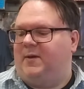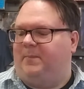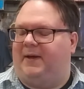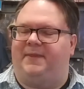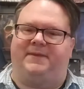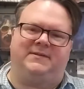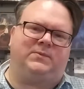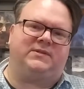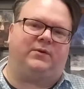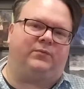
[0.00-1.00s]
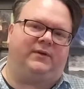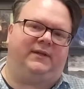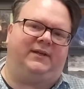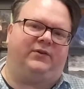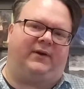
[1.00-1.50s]
But this was a
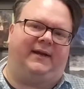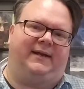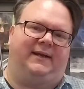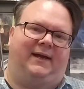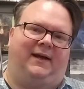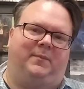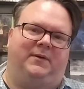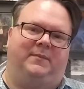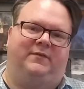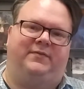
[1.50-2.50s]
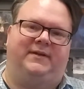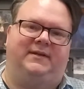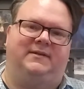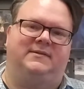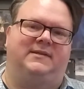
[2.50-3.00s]
really great album of
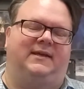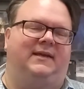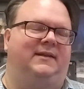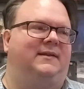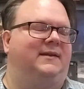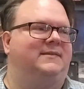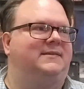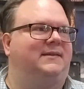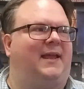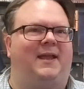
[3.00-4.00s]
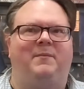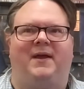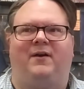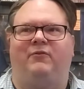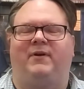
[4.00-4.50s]
his and it came
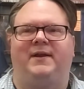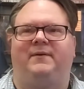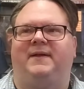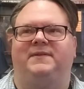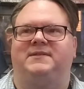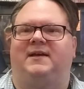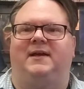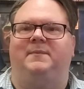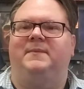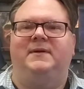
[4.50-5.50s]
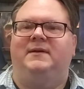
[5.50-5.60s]
out right around the time